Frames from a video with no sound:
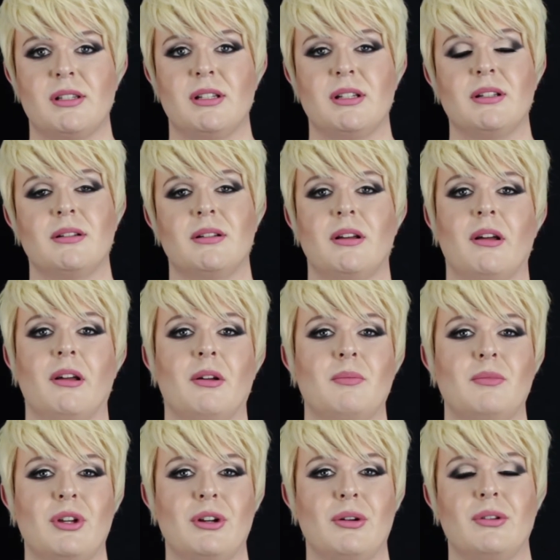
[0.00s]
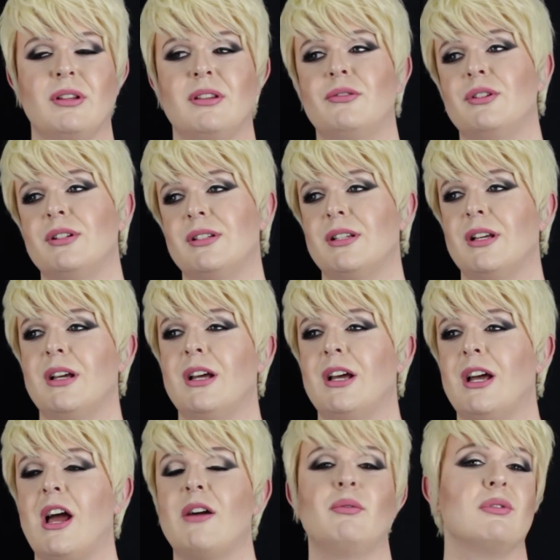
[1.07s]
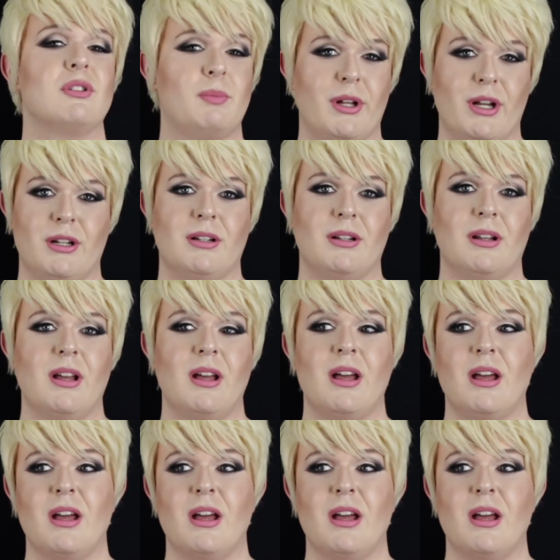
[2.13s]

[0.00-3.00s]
scene. That everyone's playing